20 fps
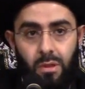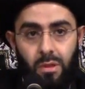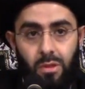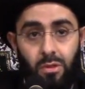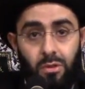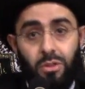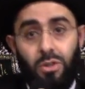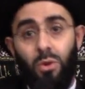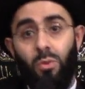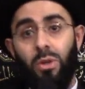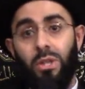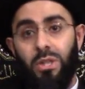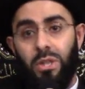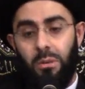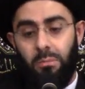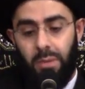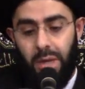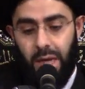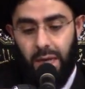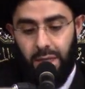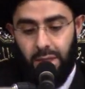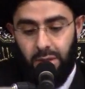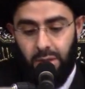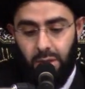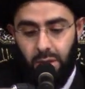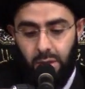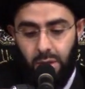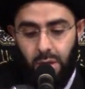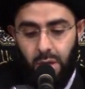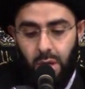There's a reason behind it.
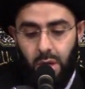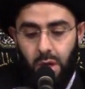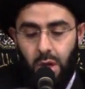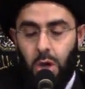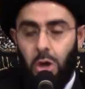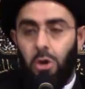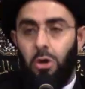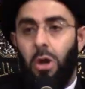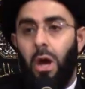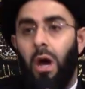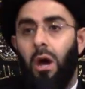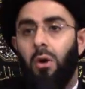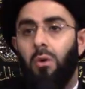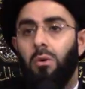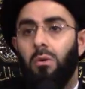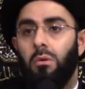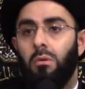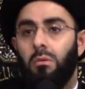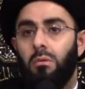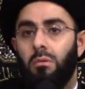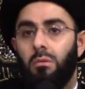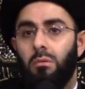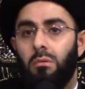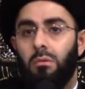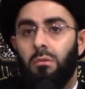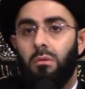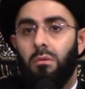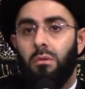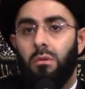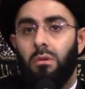Now,
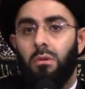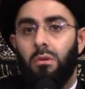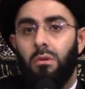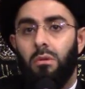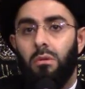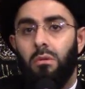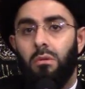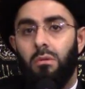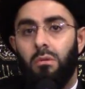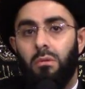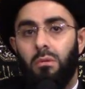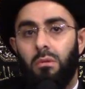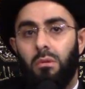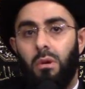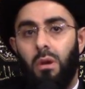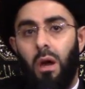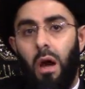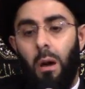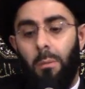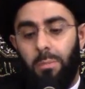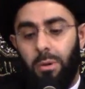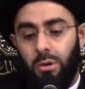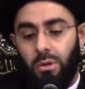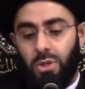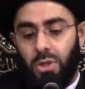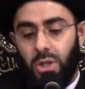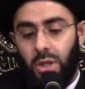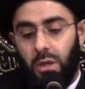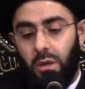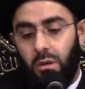a
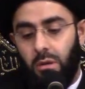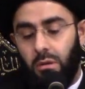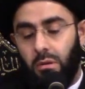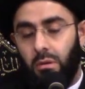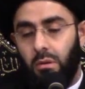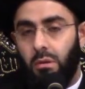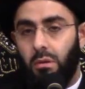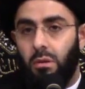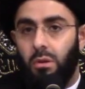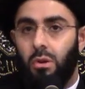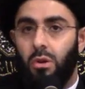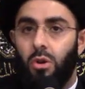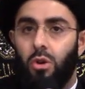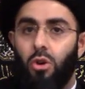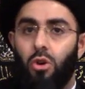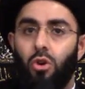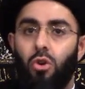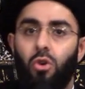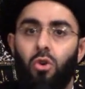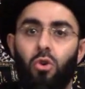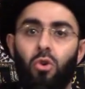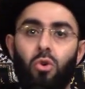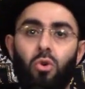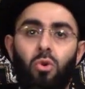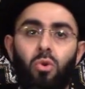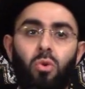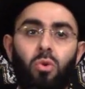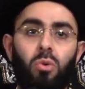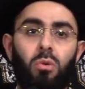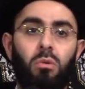person
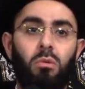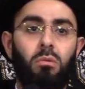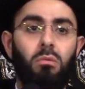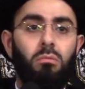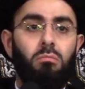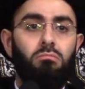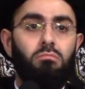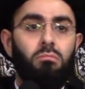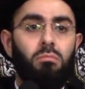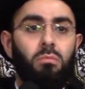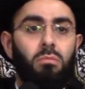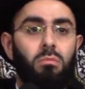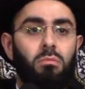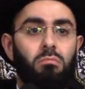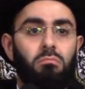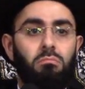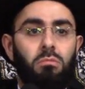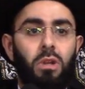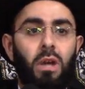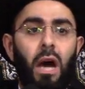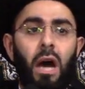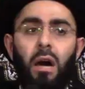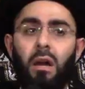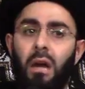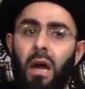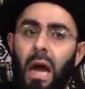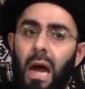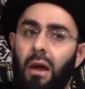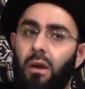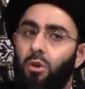who got
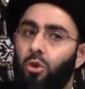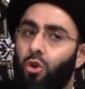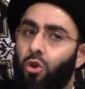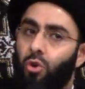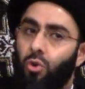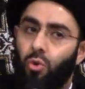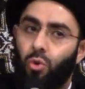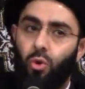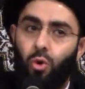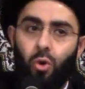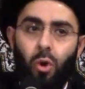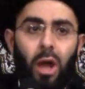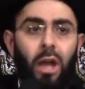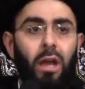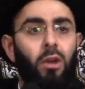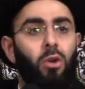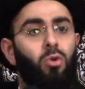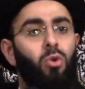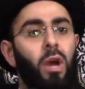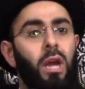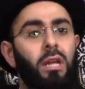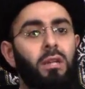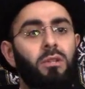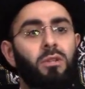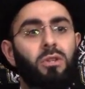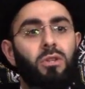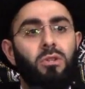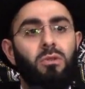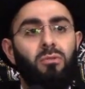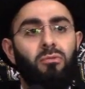great
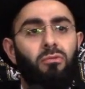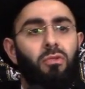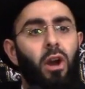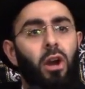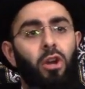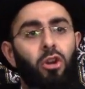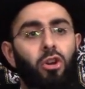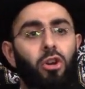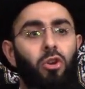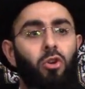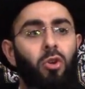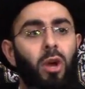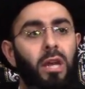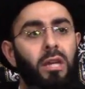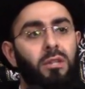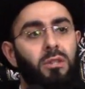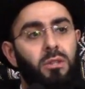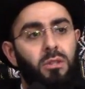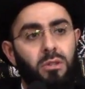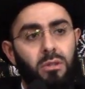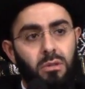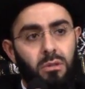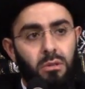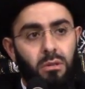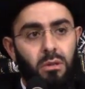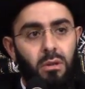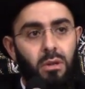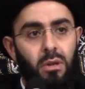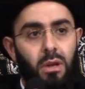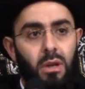grades, very good grades
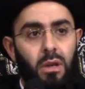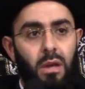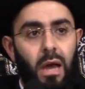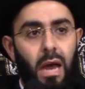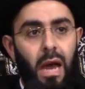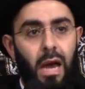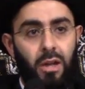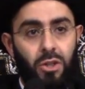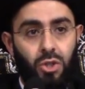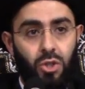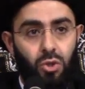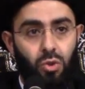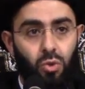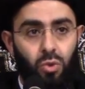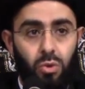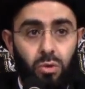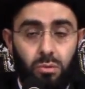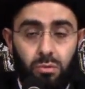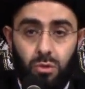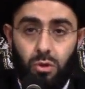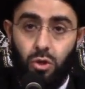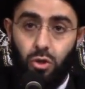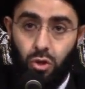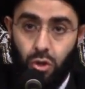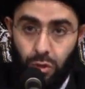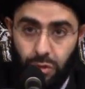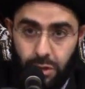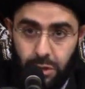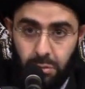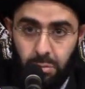at school,
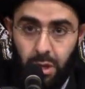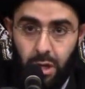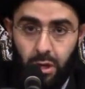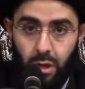could this be a